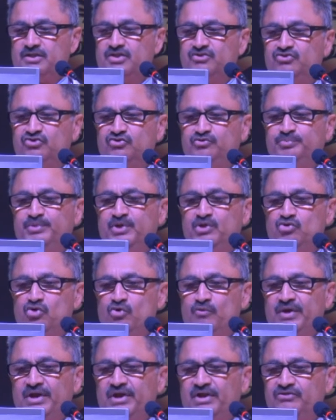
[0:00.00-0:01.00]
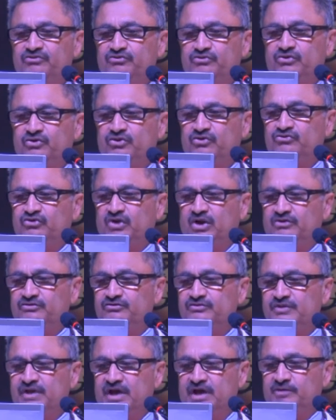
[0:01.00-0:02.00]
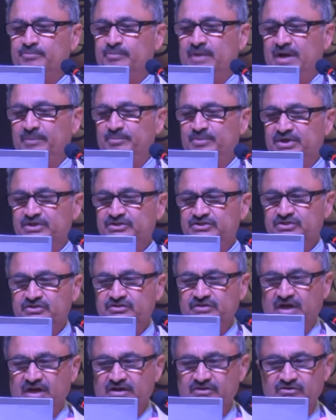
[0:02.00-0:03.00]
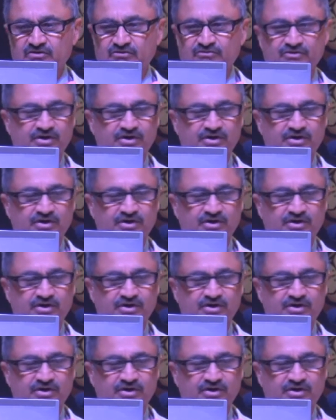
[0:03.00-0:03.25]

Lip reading: This is pico-wave results, not my patient, Dr.